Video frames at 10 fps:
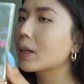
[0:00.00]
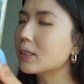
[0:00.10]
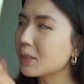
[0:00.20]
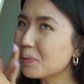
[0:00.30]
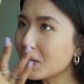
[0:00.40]

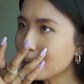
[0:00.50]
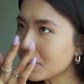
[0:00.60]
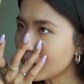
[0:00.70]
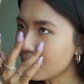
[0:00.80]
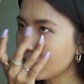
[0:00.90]
Sometimes
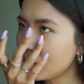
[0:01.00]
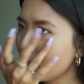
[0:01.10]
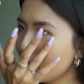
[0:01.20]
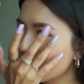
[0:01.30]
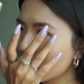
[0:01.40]
I feel
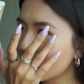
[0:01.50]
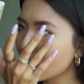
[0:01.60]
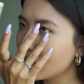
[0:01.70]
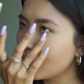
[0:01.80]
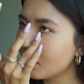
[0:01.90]
like
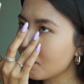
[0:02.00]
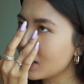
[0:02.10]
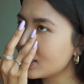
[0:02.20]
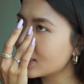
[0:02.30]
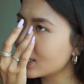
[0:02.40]
my
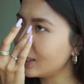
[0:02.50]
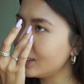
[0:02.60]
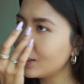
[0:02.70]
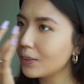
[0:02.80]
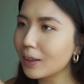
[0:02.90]
skin
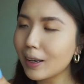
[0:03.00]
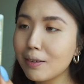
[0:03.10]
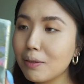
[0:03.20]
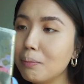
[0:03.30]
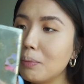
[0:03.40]
look
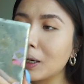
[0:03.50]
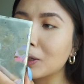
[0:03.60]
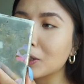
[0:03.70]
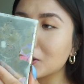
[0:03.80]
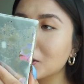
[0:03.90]
even
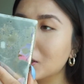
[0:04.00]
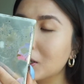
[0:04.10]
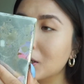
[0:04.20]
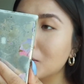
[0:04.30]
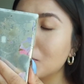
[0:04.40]
better
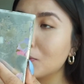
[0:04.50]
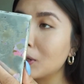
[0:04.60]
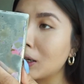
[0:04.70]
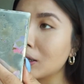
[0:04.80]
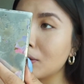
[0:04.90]

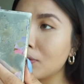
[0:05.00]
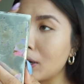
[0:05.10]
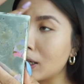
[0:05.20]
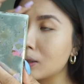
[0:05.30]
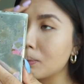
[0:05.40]
without any
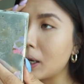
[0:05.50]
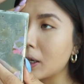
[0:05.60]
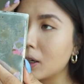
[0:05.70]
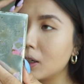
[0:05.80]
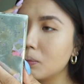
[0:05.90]
face
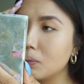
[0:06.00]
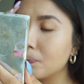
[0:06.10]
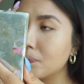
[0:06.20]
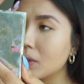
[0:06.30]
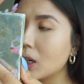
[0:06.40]
makeup.
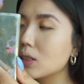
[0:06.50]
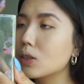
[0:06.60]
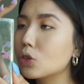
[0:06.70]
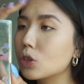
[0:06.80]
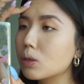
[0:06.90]
Is it
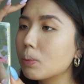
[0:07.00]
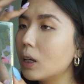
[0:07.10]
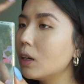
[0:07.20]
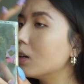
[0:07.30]
just me?